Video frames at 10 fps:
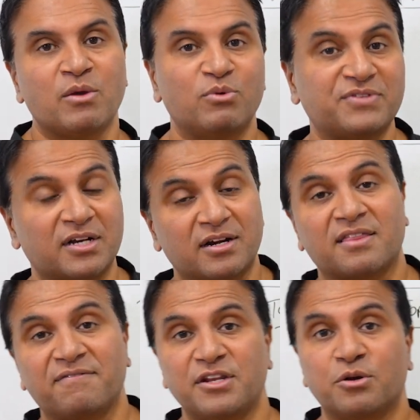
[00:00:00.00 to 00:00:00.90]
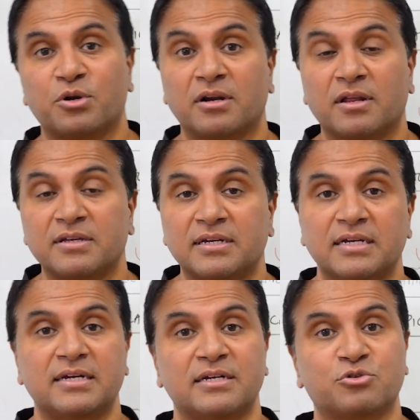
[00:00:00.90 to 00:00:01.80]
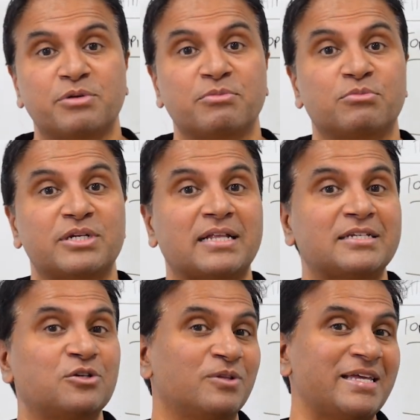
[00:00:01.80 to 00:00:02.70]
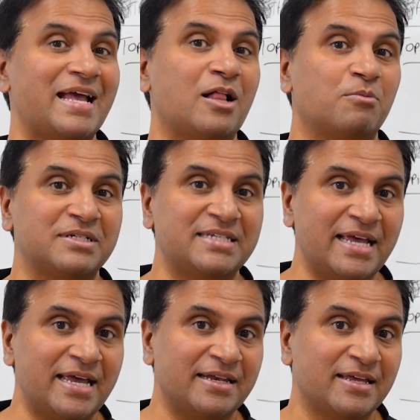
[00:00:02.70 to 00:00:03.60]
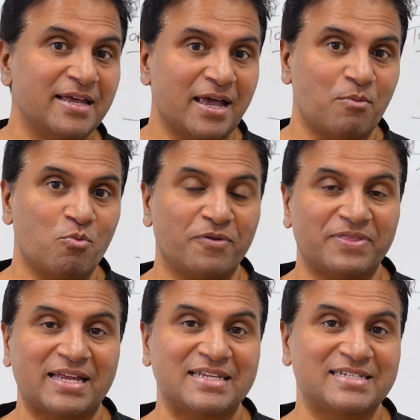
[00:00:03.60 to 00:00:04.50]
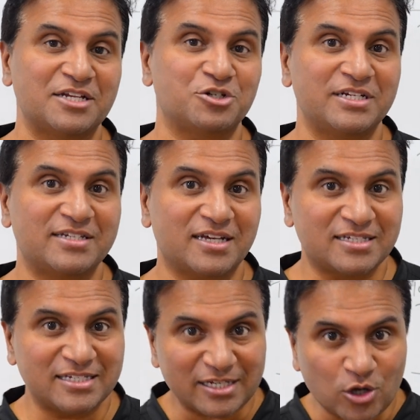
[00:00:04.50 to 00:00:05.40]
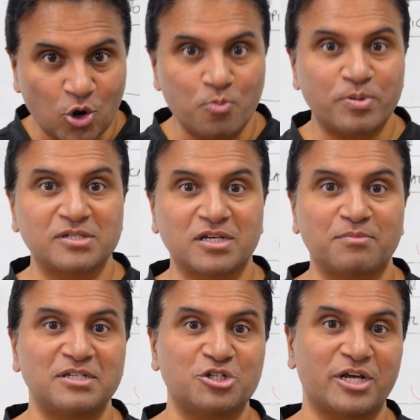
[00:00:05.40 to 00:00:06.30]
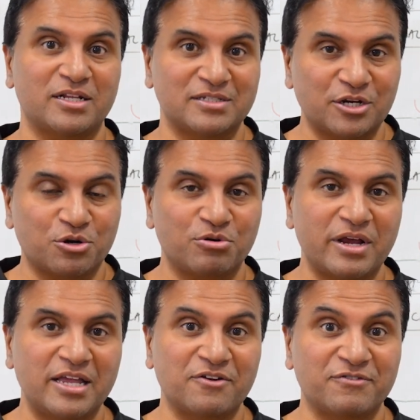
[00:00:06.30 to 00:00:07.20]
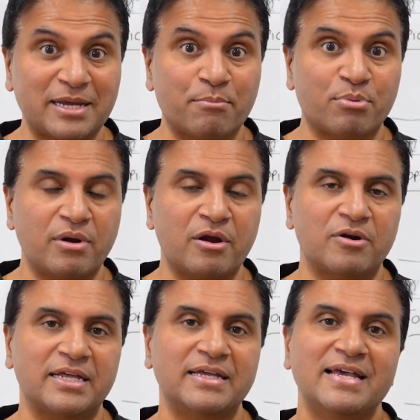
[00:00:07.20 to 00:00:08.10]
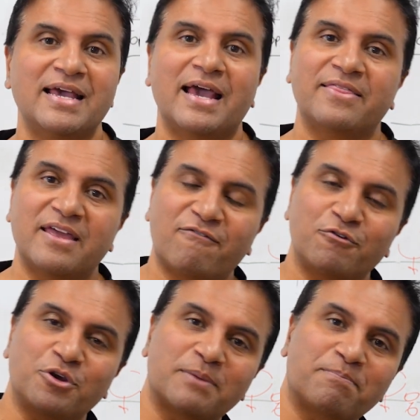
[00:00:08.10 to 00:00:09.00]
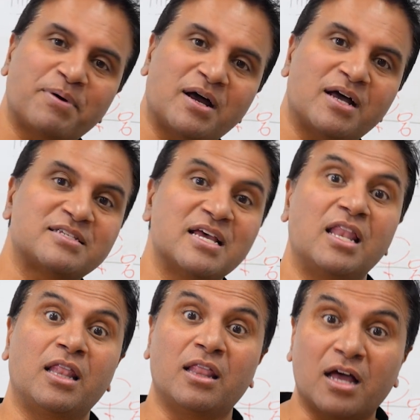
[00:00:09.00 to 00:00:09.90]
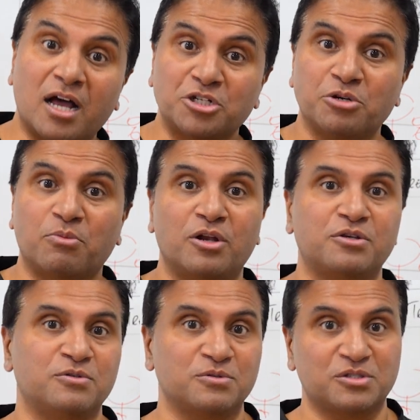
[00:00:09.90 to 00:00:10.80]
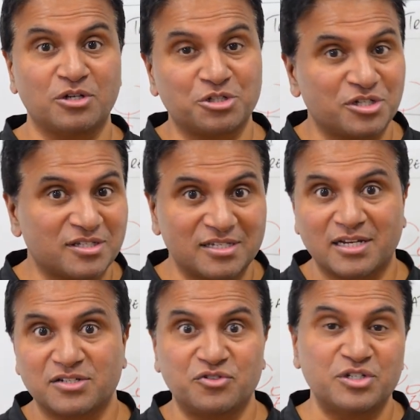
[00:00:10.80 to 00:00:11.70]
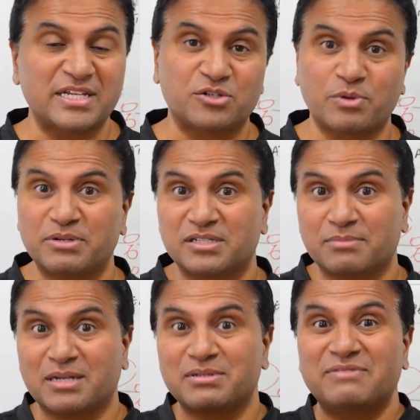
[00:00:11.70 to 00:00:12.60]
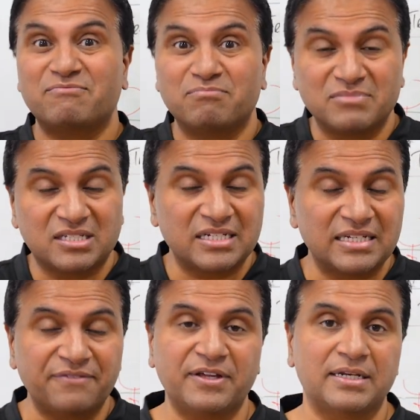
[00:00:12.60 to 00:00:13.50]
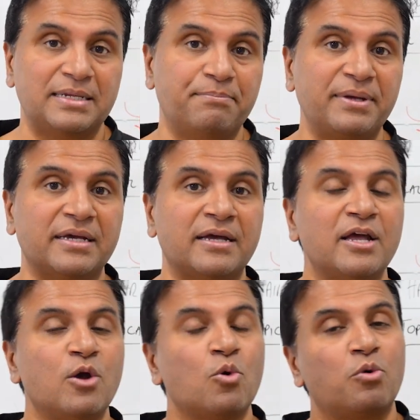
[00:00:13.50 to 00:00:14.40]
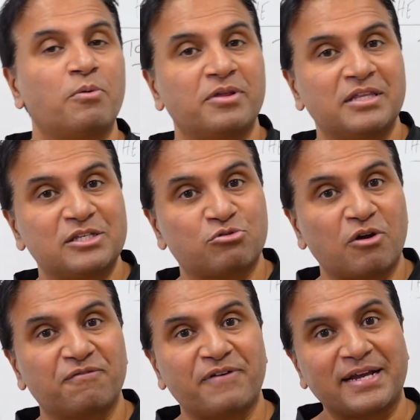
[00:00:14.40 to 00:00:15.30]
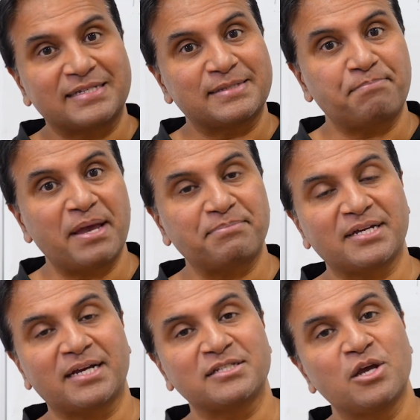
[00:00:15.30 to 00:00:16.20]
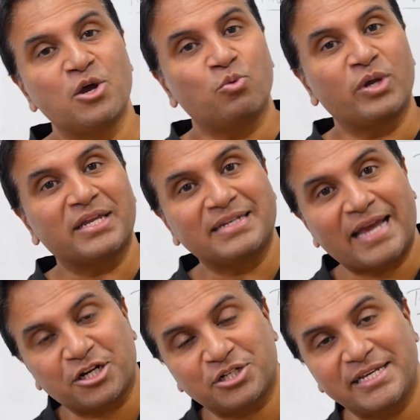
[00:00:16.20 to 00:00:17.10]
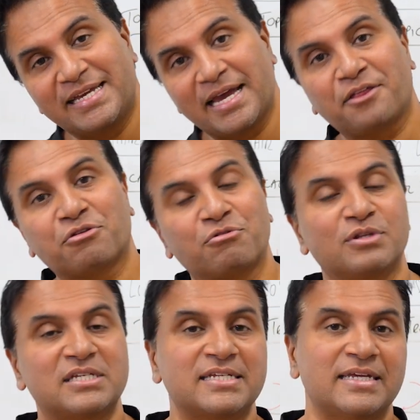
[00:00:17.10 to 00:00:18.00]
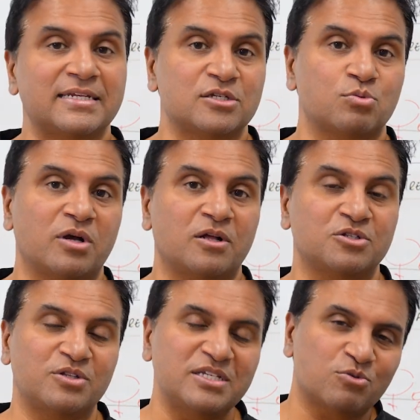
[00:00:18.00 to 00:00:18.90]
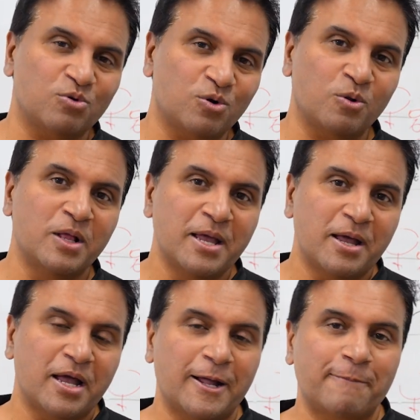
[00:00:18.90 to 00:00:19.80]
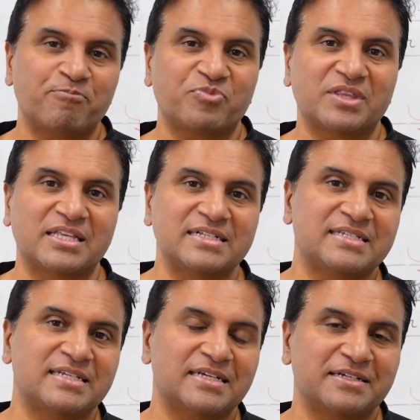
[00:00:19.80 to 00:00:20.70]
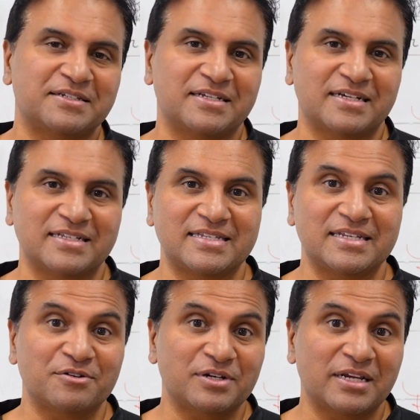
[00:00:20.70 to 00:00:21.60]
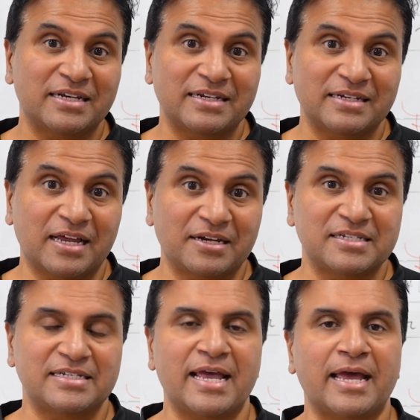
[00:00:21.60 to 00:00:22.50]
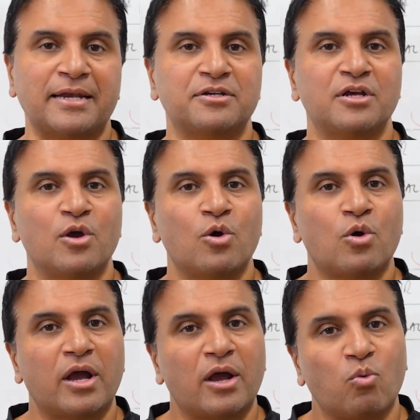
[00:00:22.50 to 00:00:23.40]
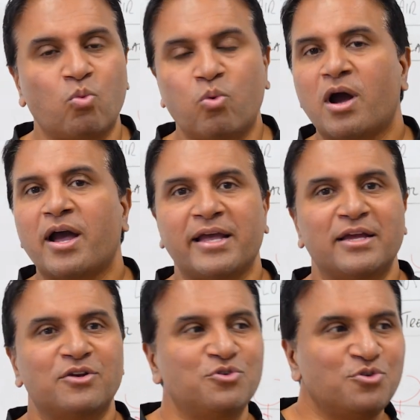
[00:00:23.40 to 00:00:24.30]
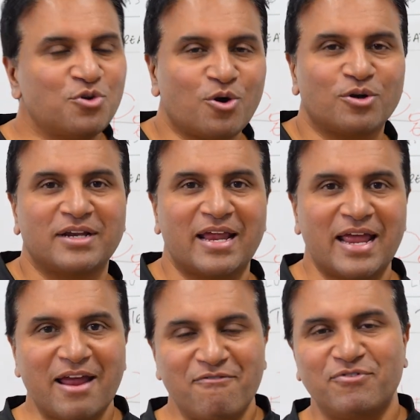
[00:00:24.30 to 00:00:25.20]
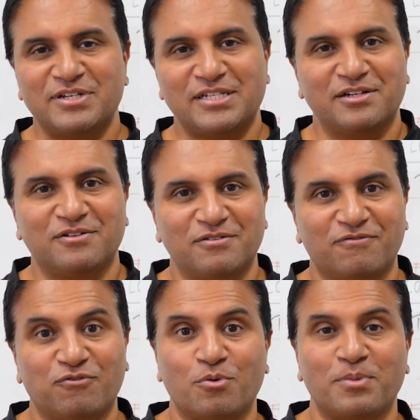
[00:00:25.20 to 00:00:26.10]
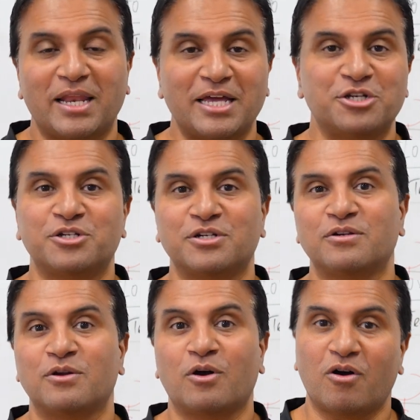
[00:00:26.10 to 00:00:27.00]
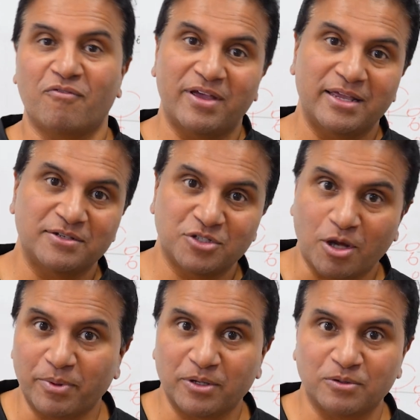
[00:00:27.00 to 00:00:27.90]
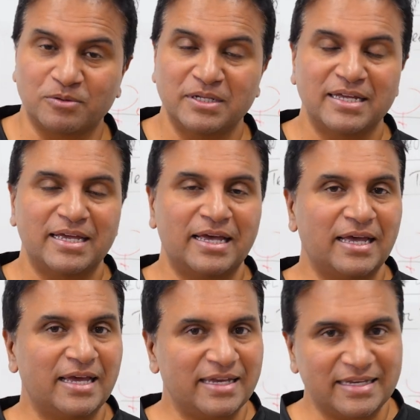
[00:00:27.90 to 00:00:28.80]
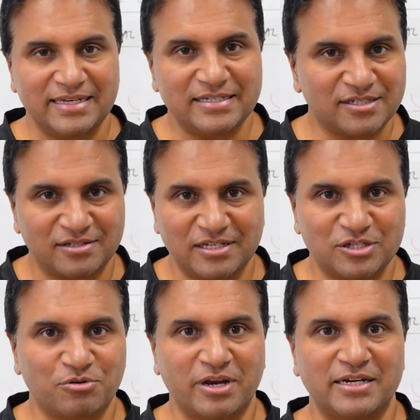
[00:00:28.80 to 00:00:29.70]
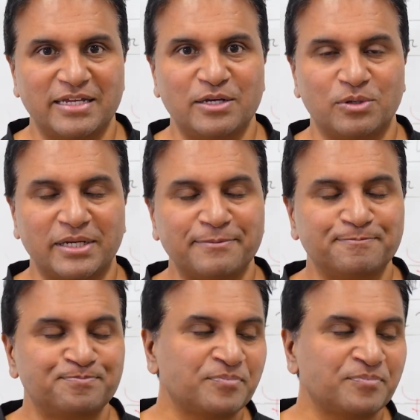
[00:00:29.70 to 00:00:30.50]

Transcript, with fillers: We've done another video on another uh, treatment modality called the Alma TED, and what that essentially does is it opens up these channels, it create, you know, temporarily, and therefore you can pass larger molecules, not just the size of G-testosterone, but sometimes significantly bigger. Well, these growth factors and peptides, we can actually get through the skin as well. So these are all um, things to, to consider and understand uh, why not every single formulation of a topical uh, is, is created equally.